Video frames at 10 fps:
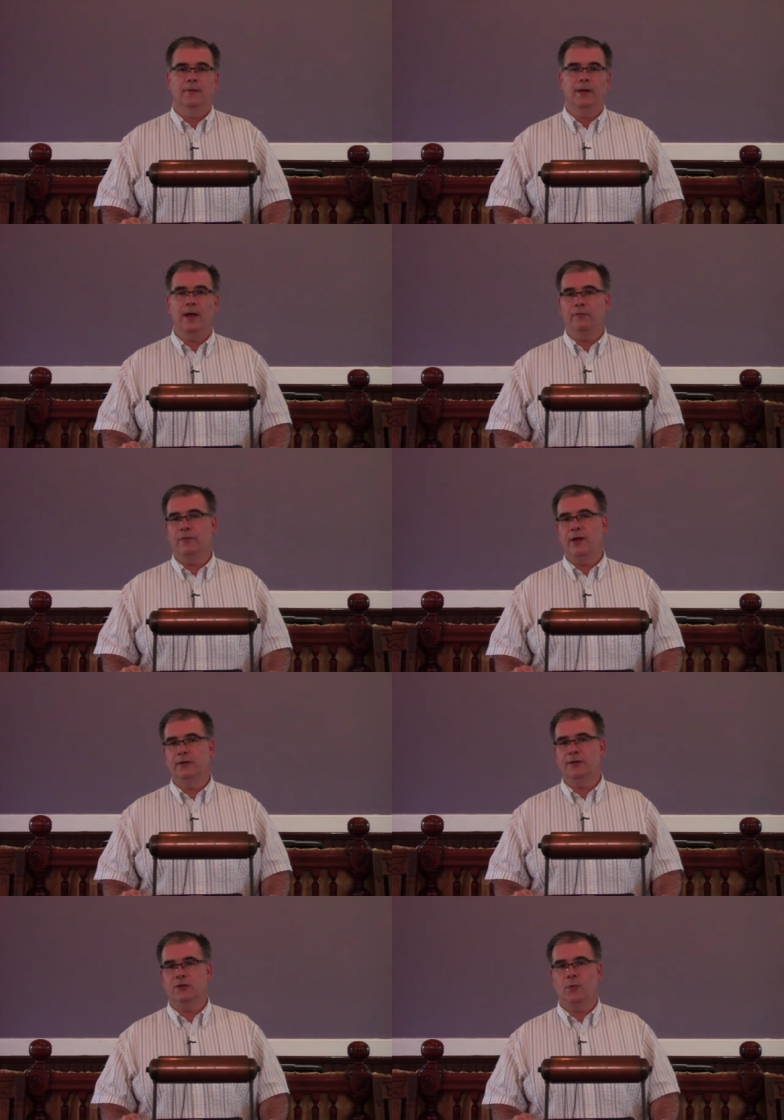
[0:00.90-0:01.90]
And now,
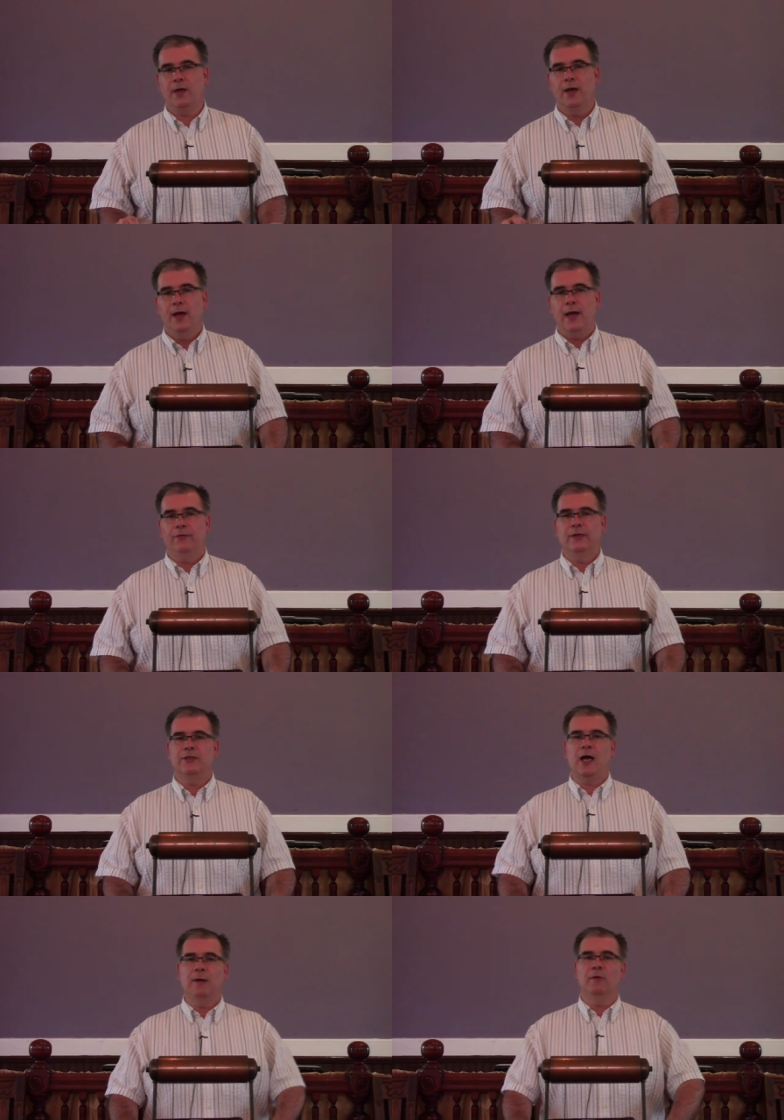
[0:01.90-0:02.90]
friends, as we end this
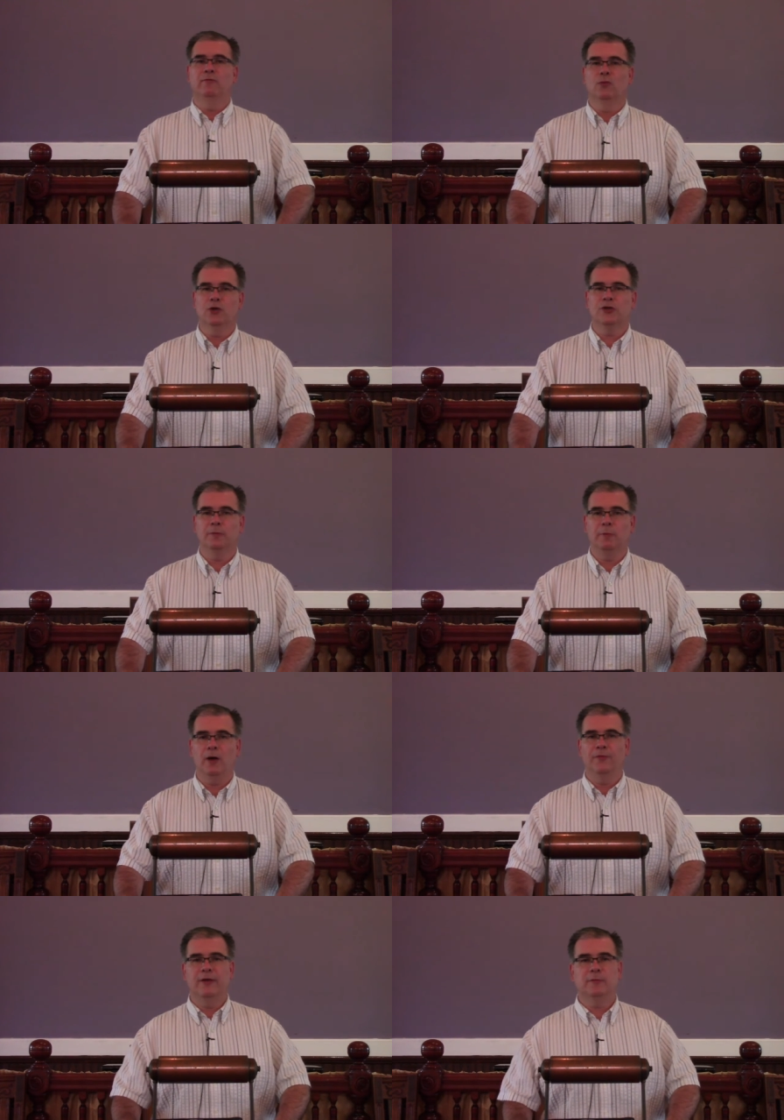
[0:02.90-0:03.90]
time of worship
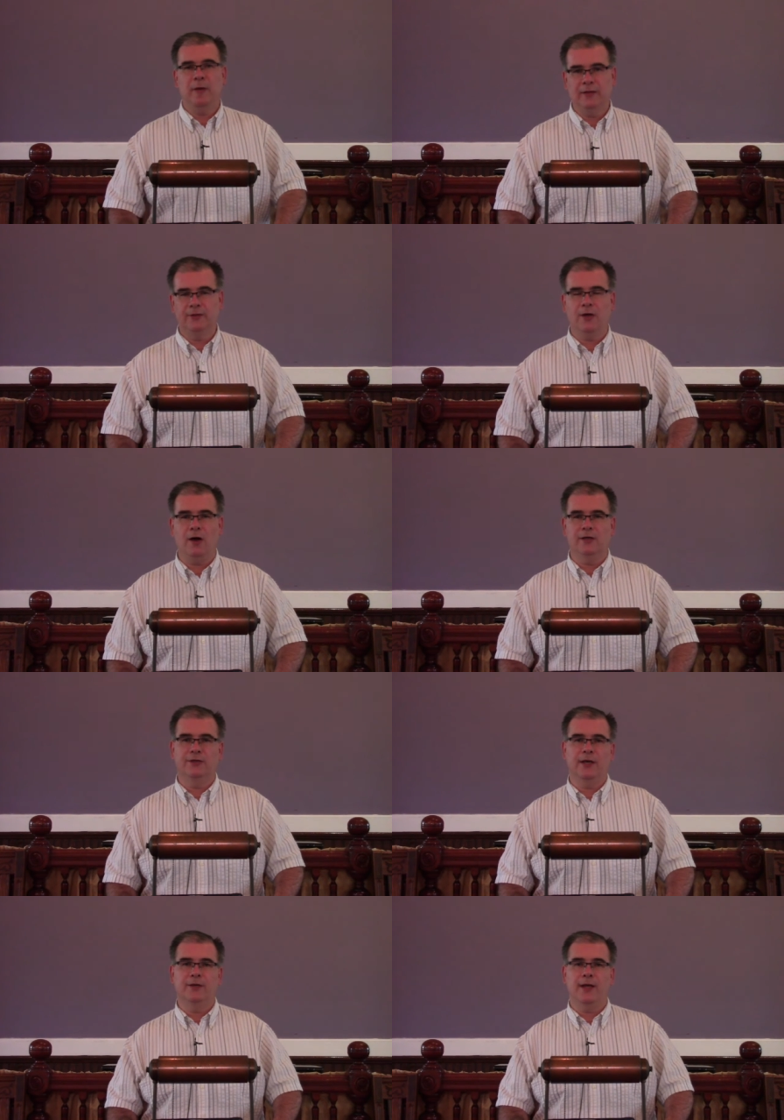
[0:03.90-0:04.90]
on this Pentecost
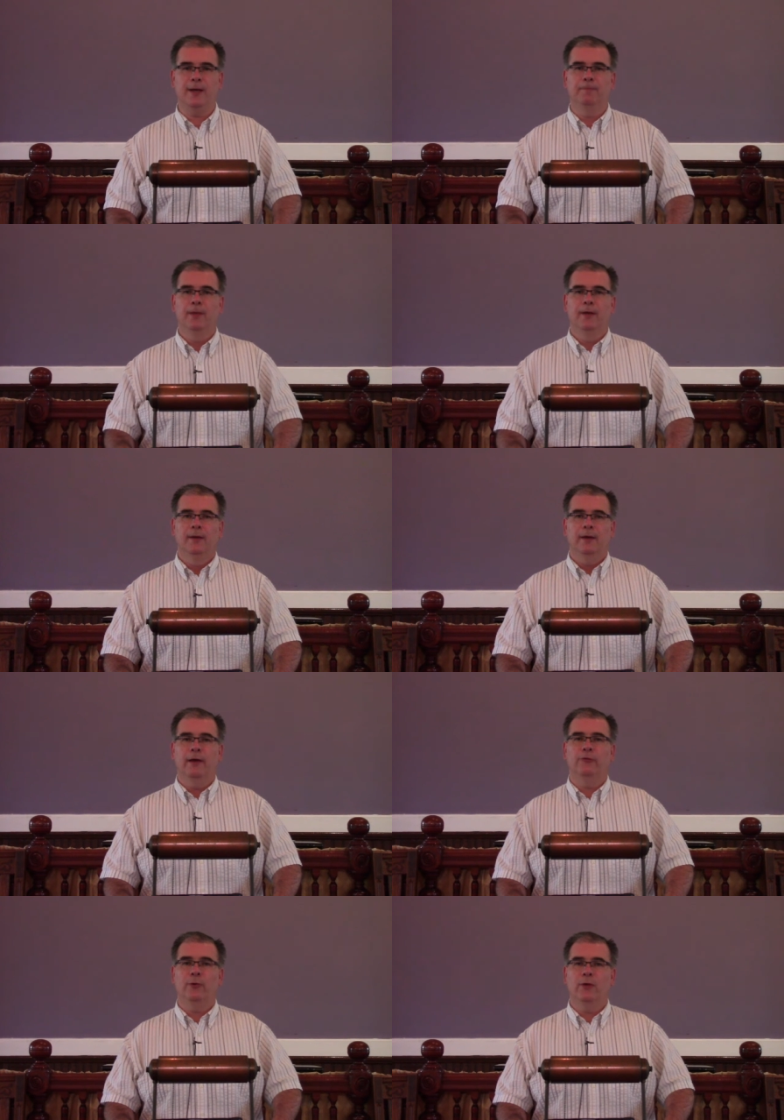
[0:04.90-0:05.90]
Sunday,
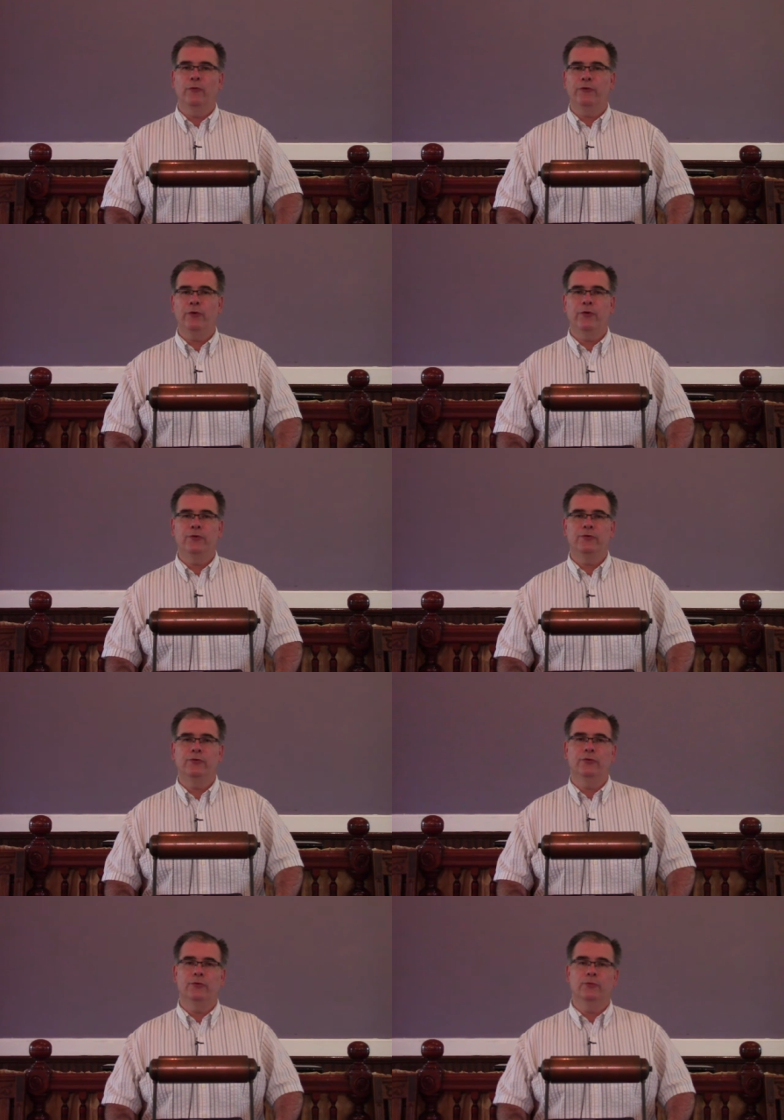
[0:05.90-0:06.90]
as we return
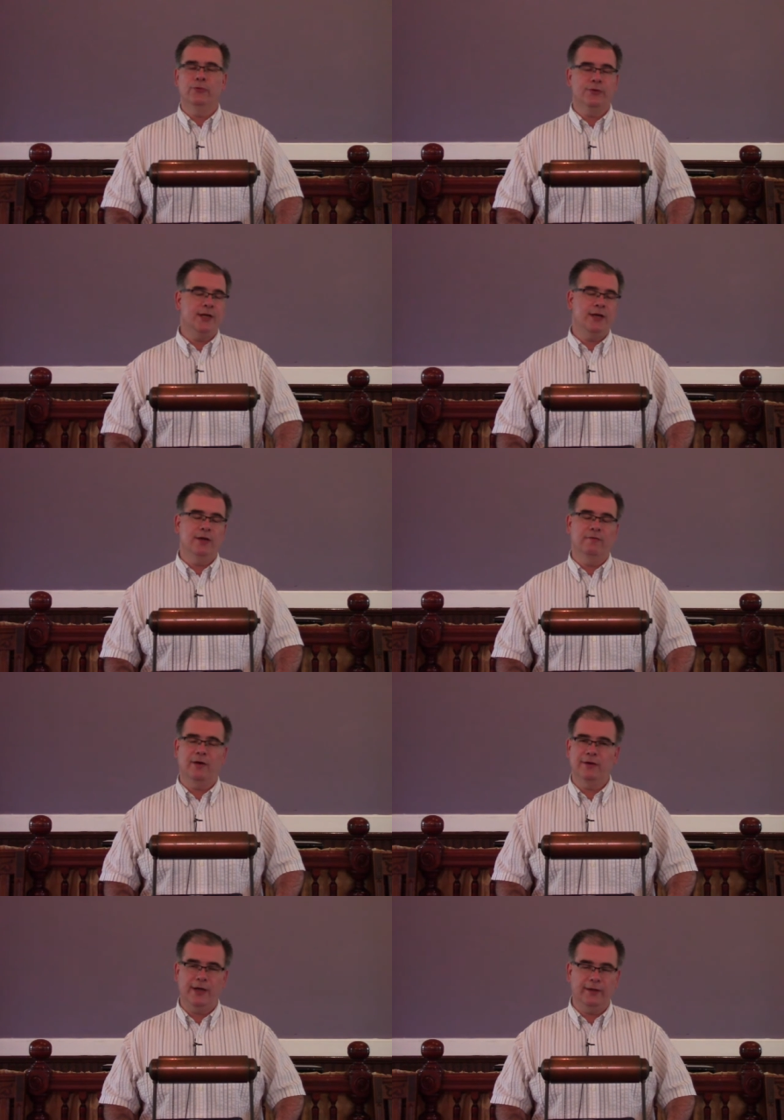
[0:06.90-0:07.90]
to the routine of
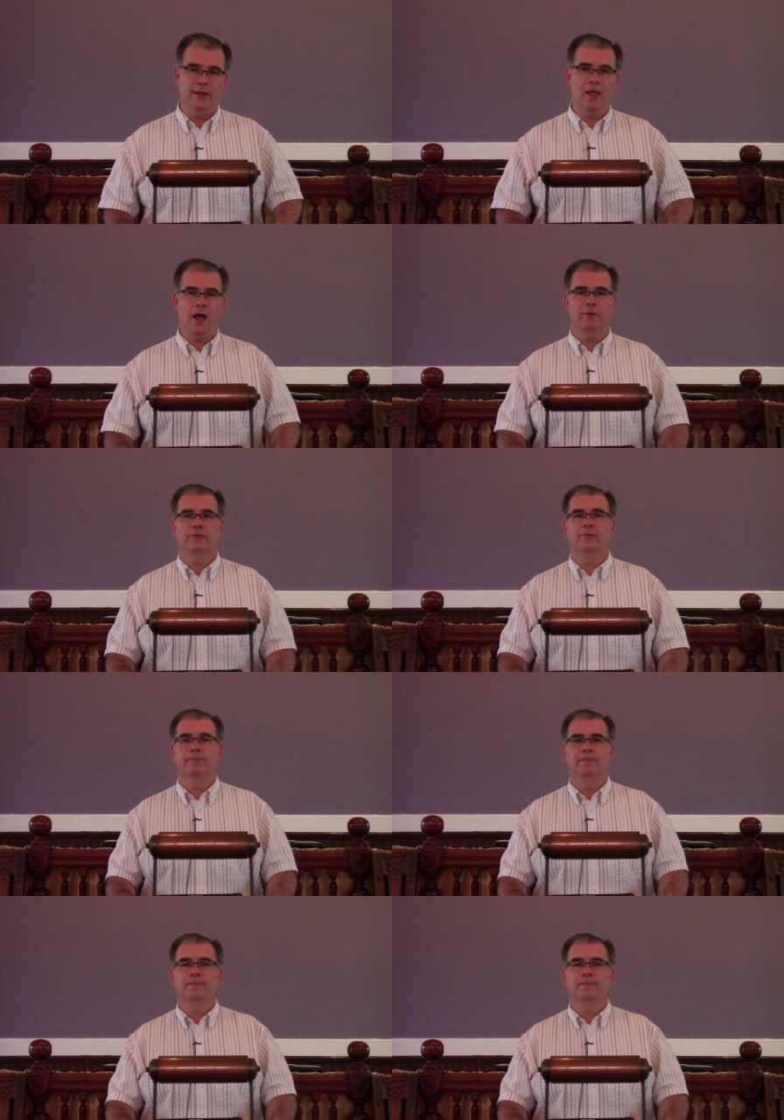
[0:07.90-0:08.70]
our daily lives,